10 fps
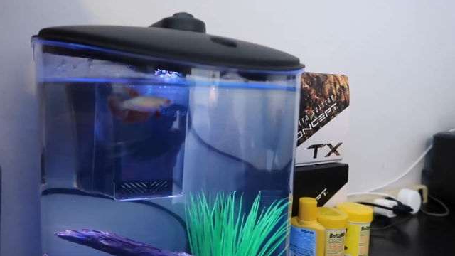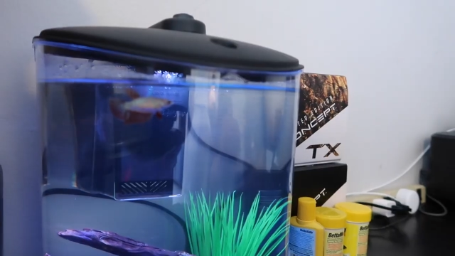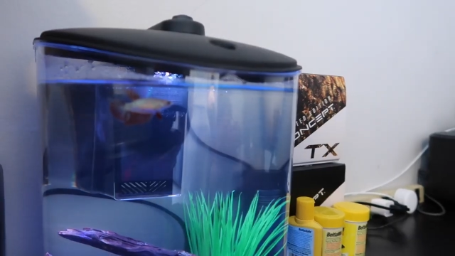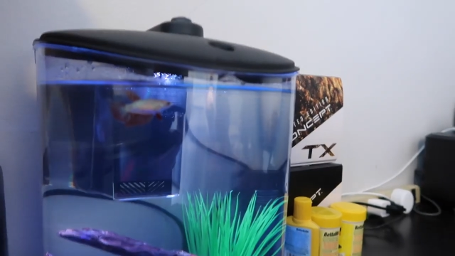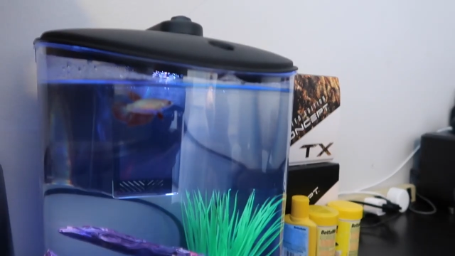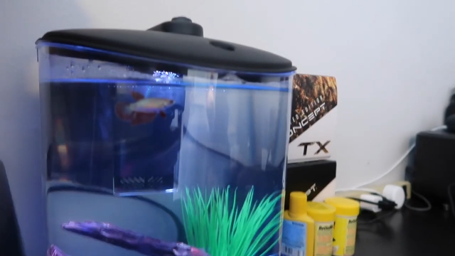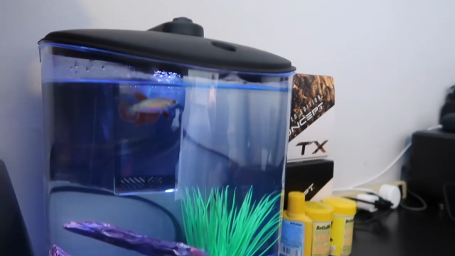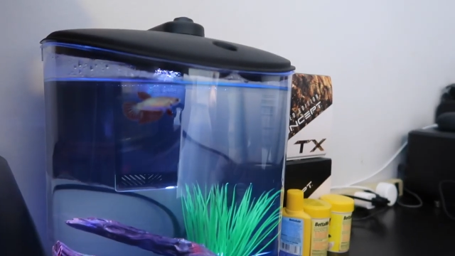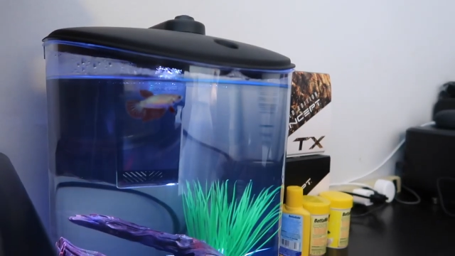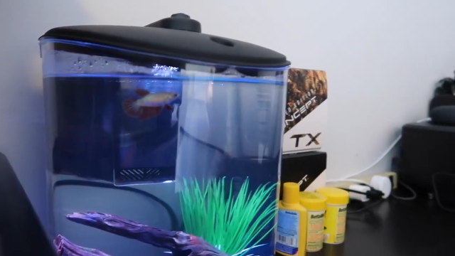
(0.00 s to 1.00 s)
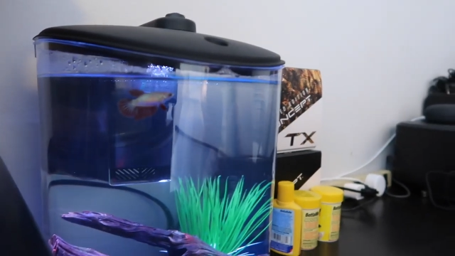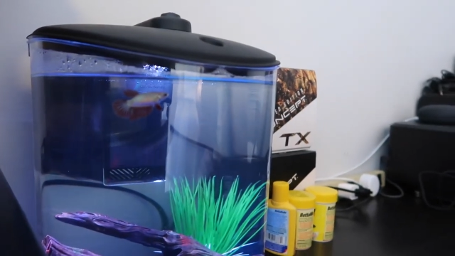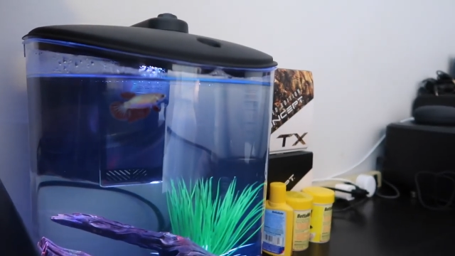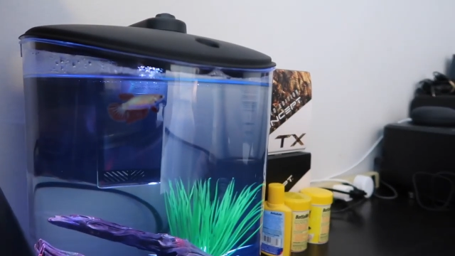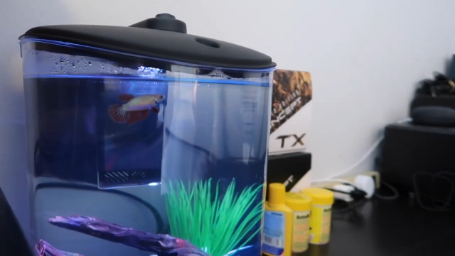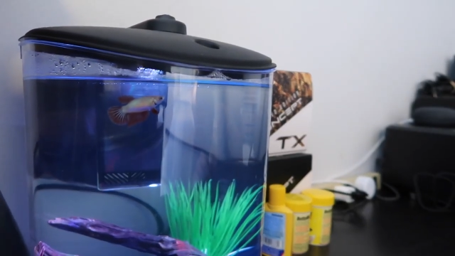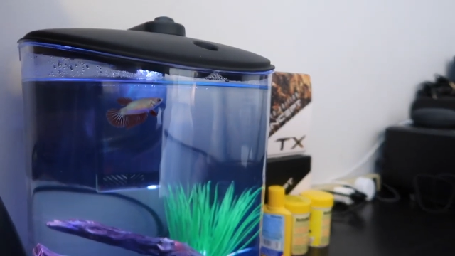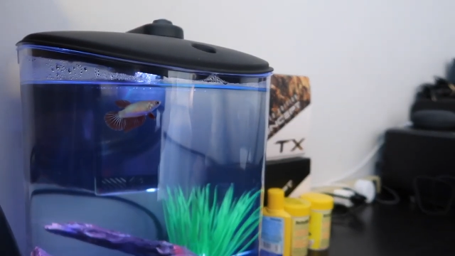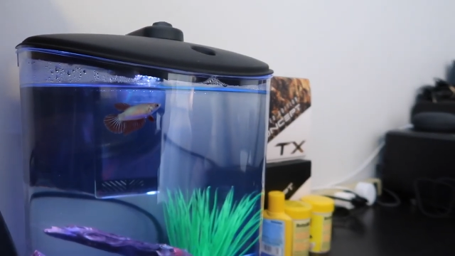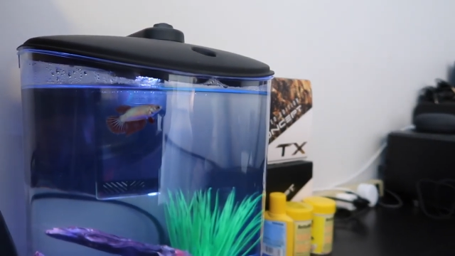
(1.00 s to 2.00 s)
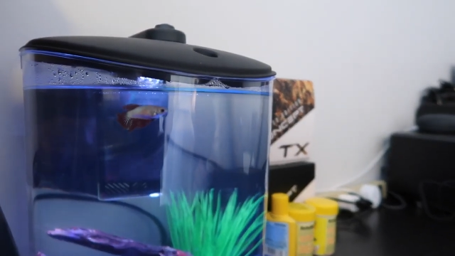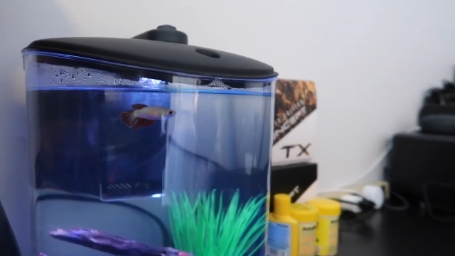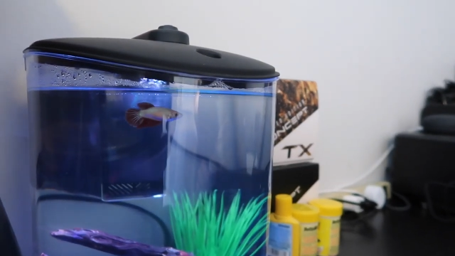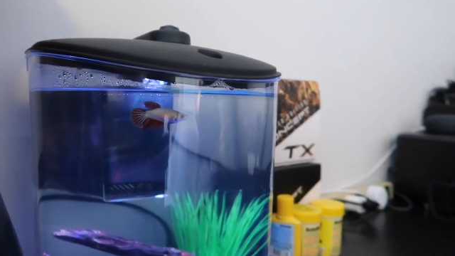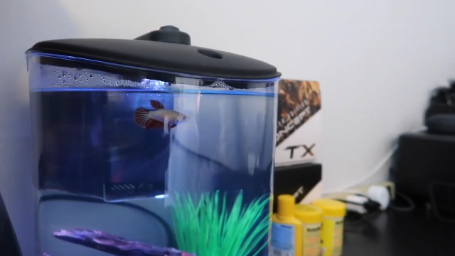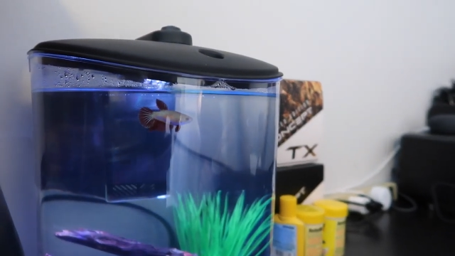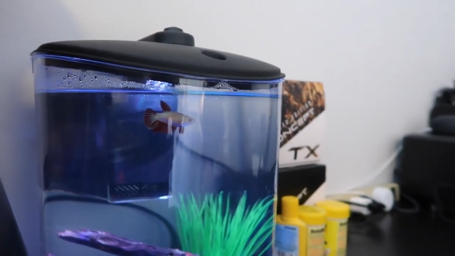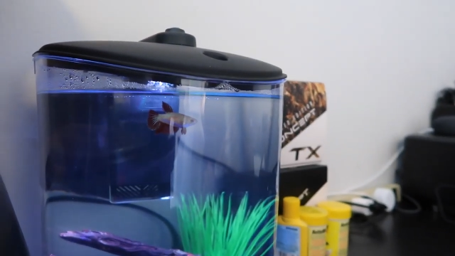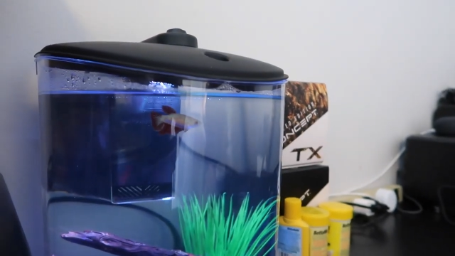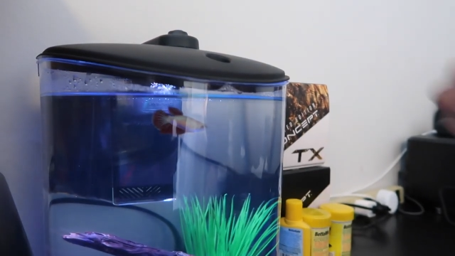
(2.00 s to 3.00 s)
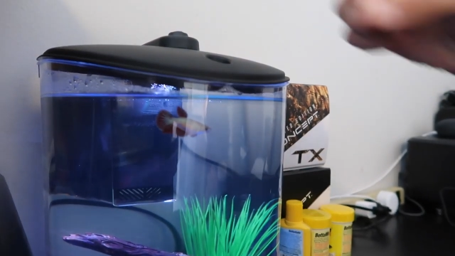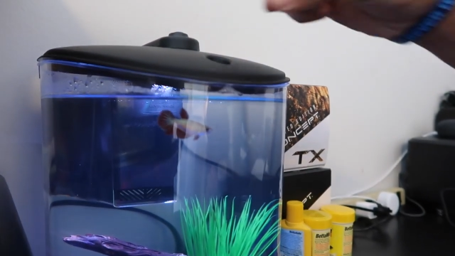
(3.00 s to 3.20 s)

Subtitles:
Nobody's mouth can be seen.